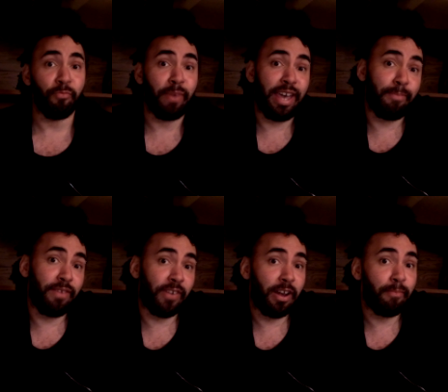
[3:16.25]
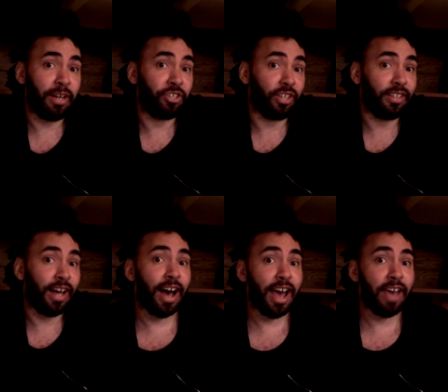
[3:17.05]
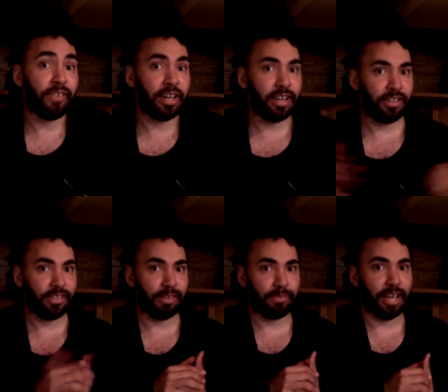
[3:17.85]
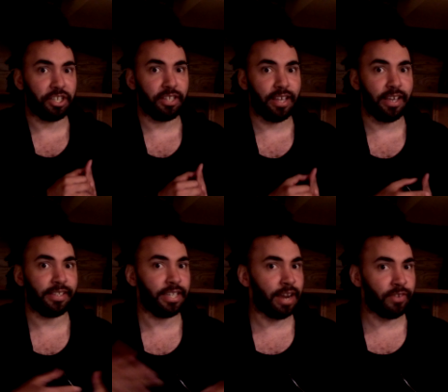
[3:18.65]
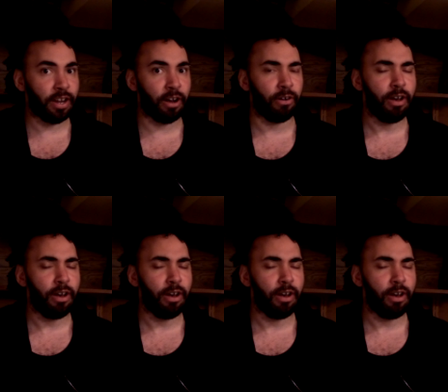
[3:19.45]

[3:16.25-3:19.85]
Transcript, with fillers: may be very much alive and into some sketchy things, you never know.